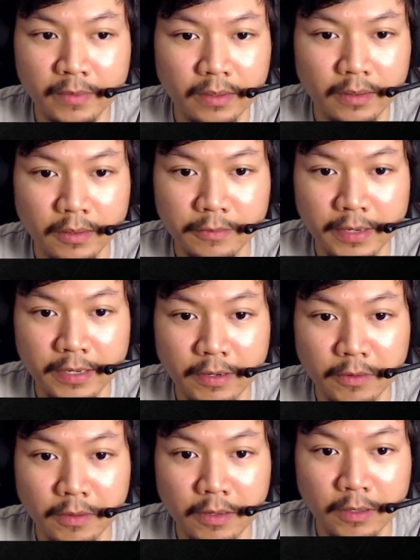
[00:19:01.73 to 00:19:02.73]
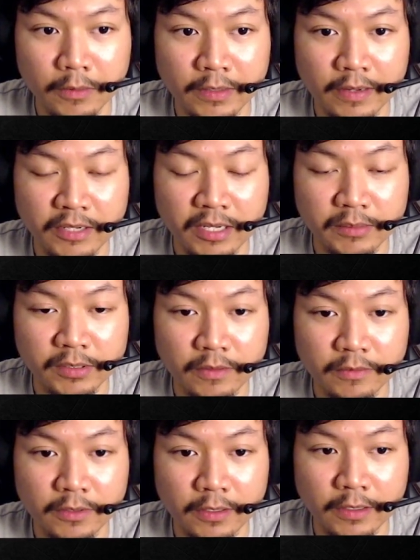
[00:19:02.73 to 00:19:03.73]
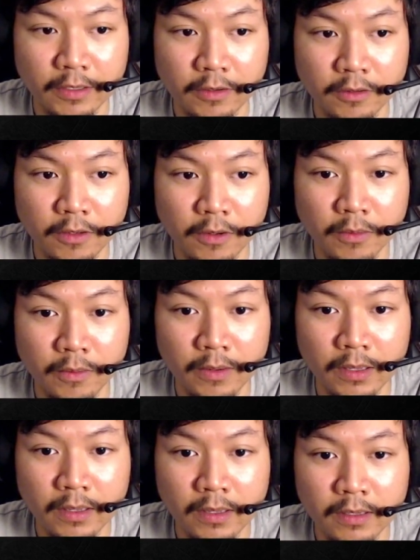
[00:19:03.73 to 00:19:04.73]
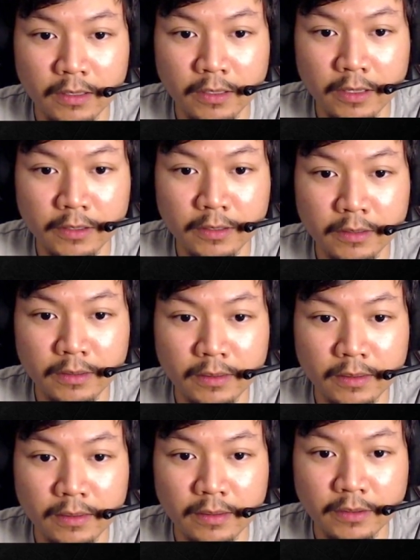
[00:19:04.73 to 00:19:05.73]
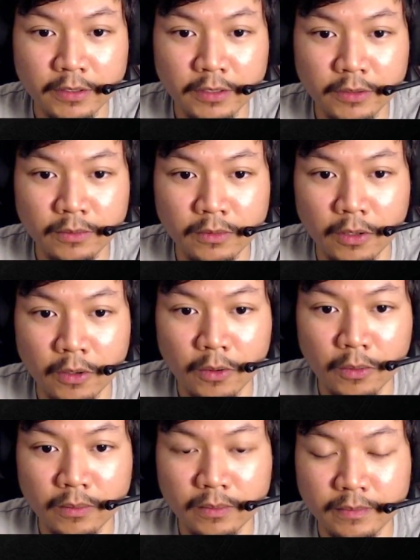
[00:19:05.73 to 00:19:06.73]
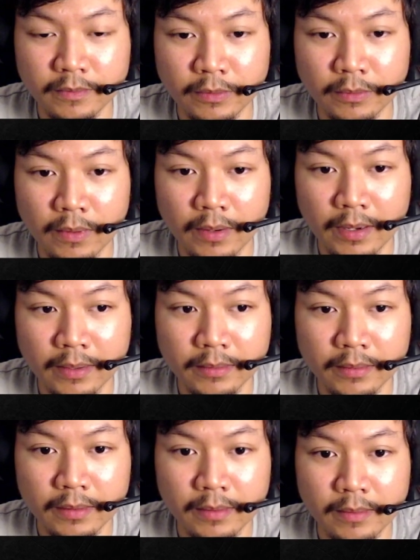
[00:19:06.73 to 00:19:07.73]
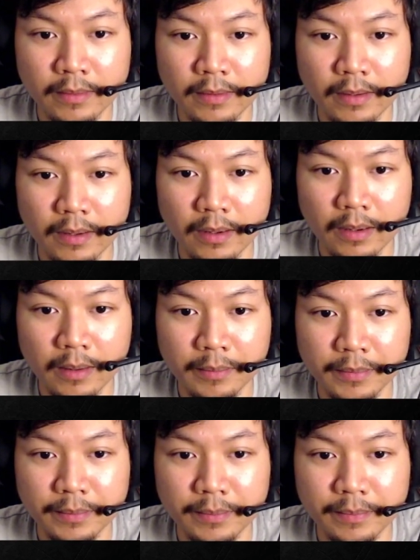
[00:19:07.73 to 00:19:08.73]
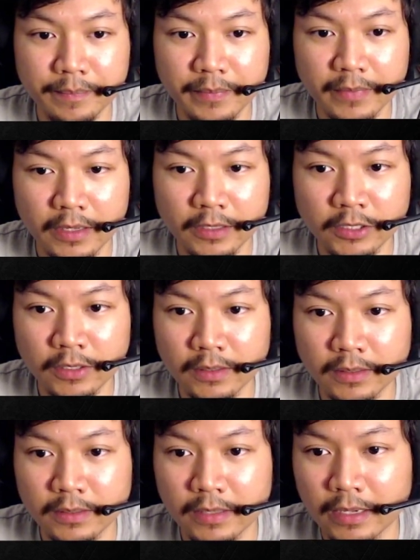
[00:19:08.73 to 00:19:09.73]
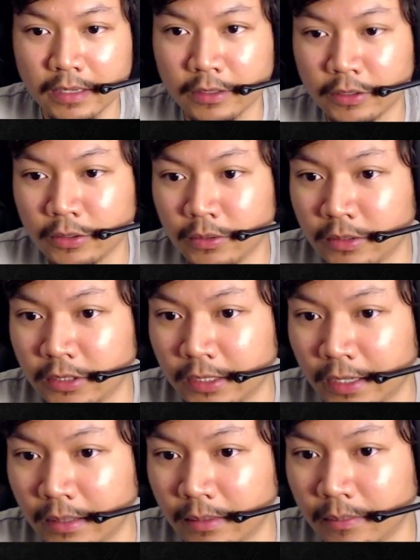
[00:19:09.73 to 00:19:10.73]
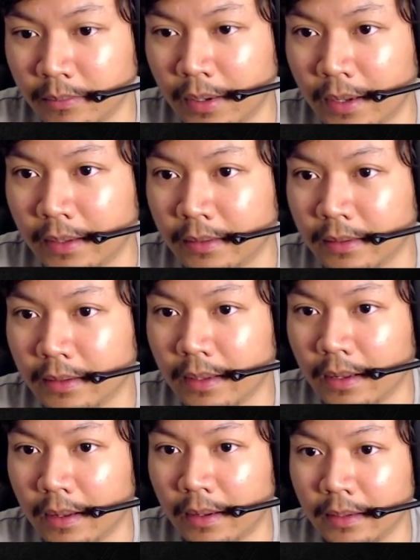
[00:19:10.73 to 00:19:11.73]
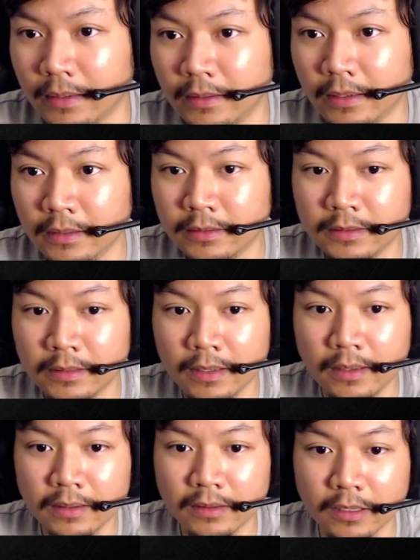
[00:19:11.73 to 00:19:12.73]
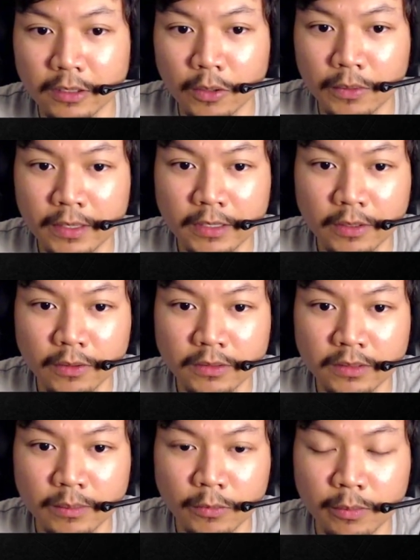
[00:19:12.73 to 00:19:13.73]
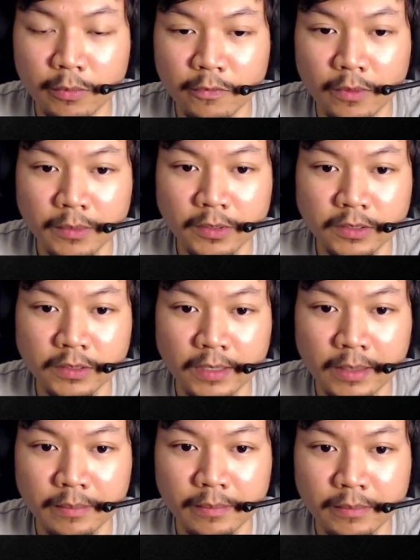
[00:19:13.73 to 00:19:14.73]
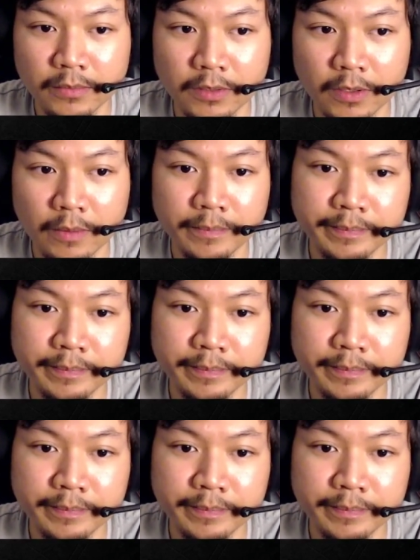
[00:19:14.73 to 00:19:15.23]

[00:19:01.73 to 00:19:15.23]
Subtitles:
right now I only have the option of turning it on low. Clutter, you could do low you want. It shouldn't take a huge hit, but it does. The lower it goes, the more performance you get. So